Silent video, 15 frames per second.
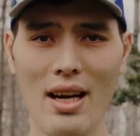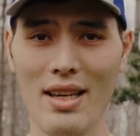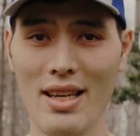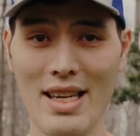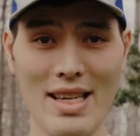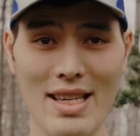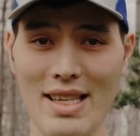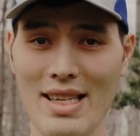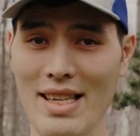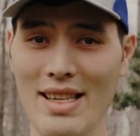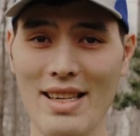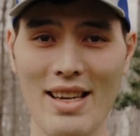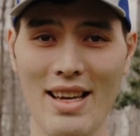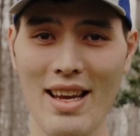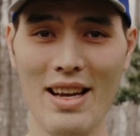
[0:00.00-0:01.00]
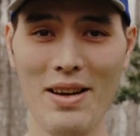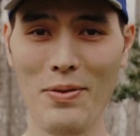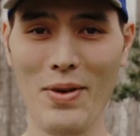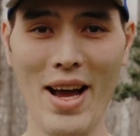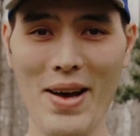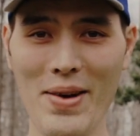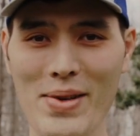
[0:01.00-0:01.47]
in and
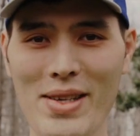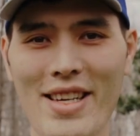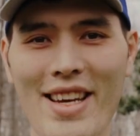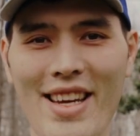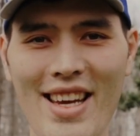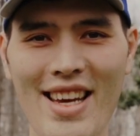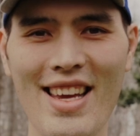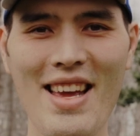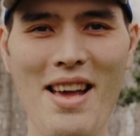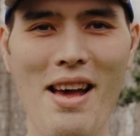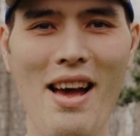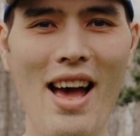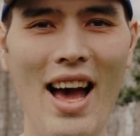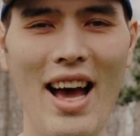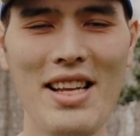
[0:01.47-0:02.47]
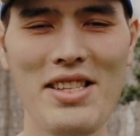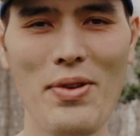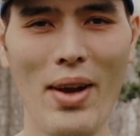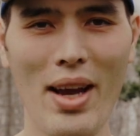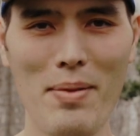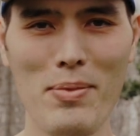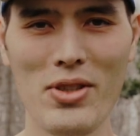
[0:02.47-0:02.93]
around as you
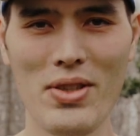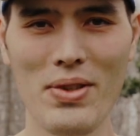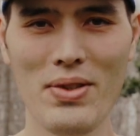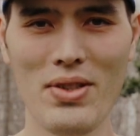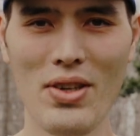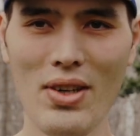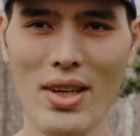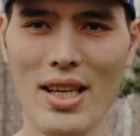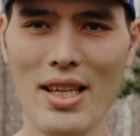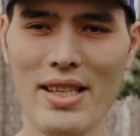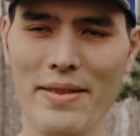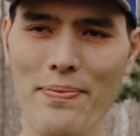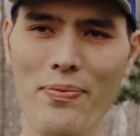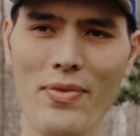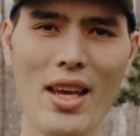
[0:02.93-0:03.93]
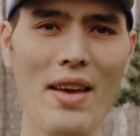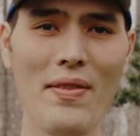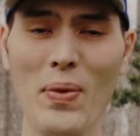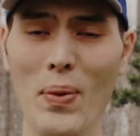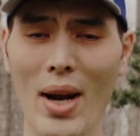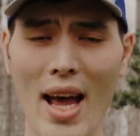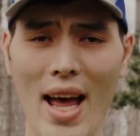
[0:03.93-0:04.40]
ambush those turkeys. If
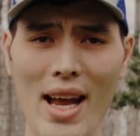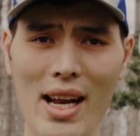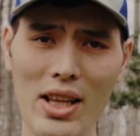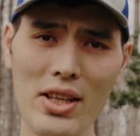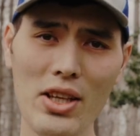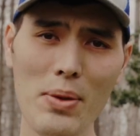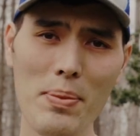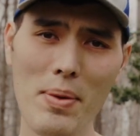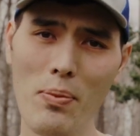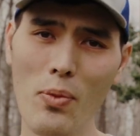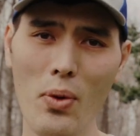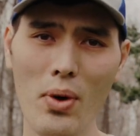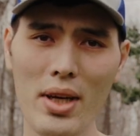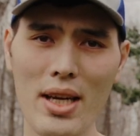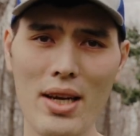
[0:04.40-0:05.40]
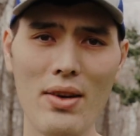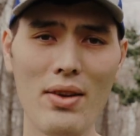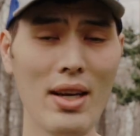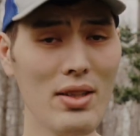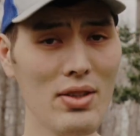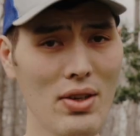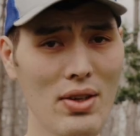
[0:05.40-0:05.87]
you want to add a little bit more gear
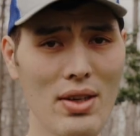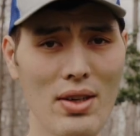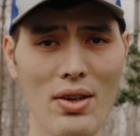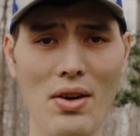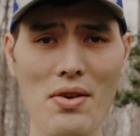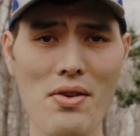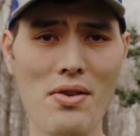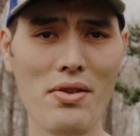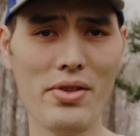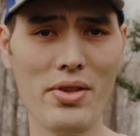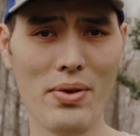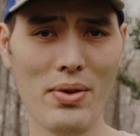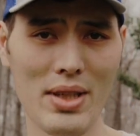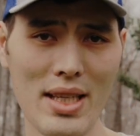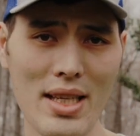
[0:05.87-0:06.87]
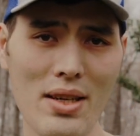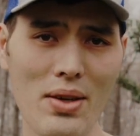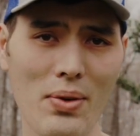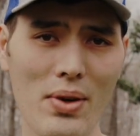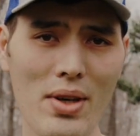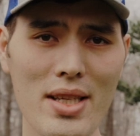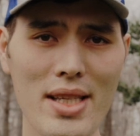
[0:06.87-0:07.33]
like turkey calls or
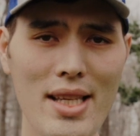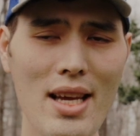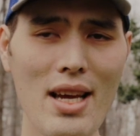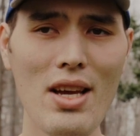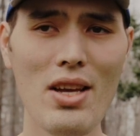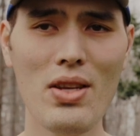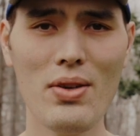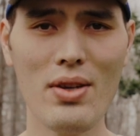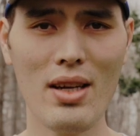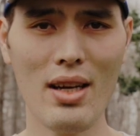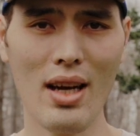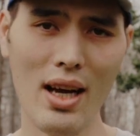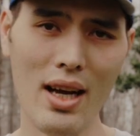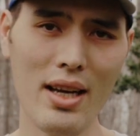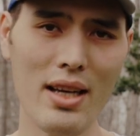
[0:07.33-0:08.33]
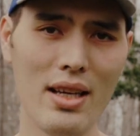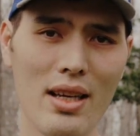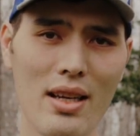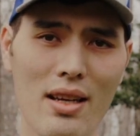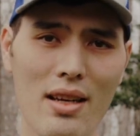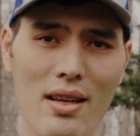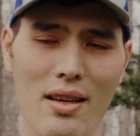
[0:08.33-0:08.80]
decoys, you can kind
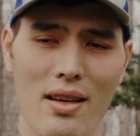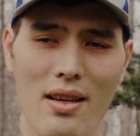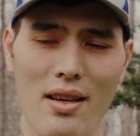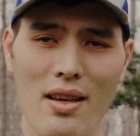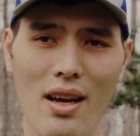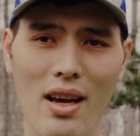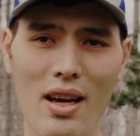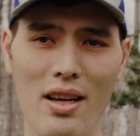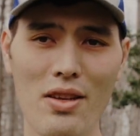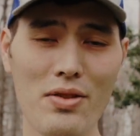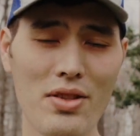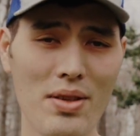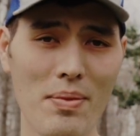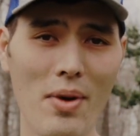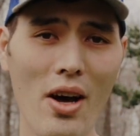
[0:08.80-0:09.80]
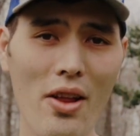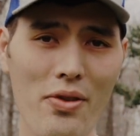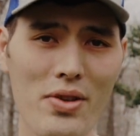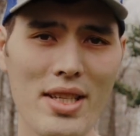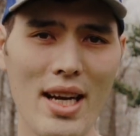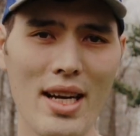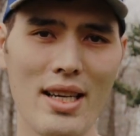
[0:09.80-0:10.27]
of use some other
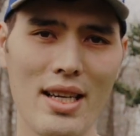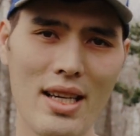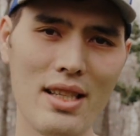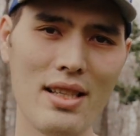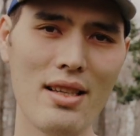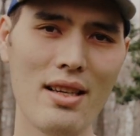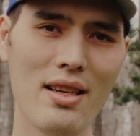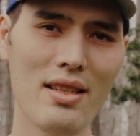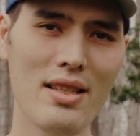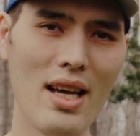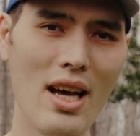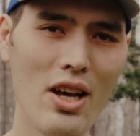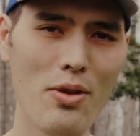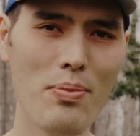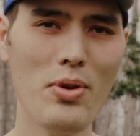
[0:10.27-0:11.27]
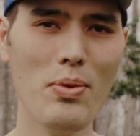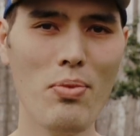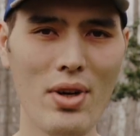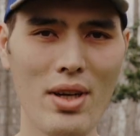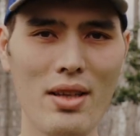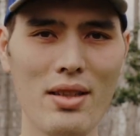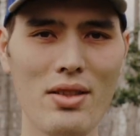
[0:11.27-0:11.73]
techniques to help you
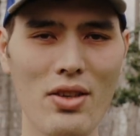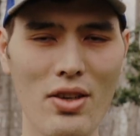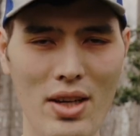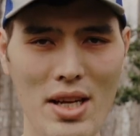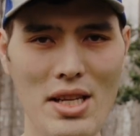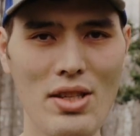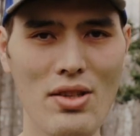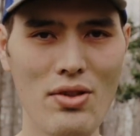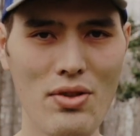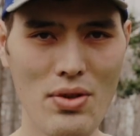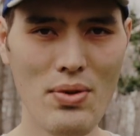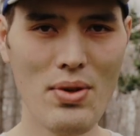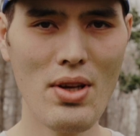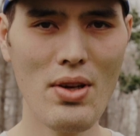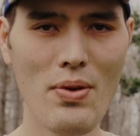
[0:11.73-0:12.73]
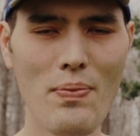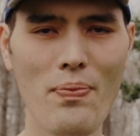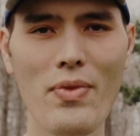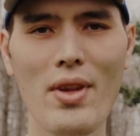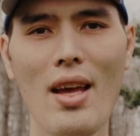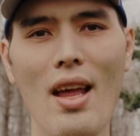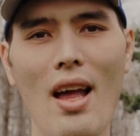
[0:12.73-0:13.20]
bring turkeys to you.
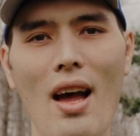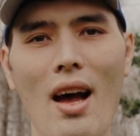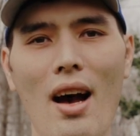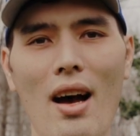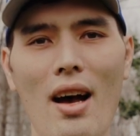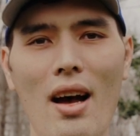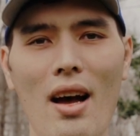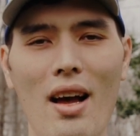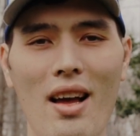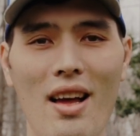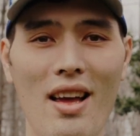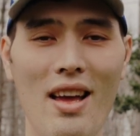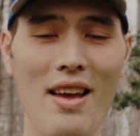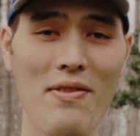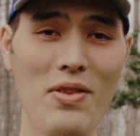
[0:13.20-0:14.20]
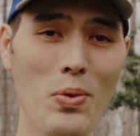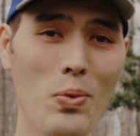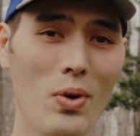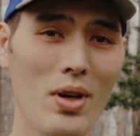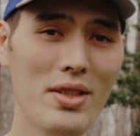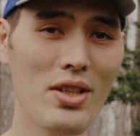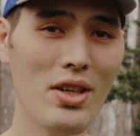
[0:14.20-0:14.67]
If you
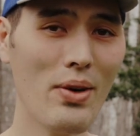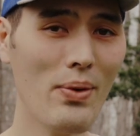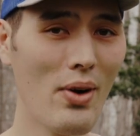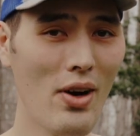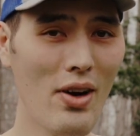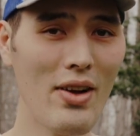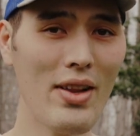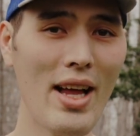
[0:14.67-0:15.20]
want to go all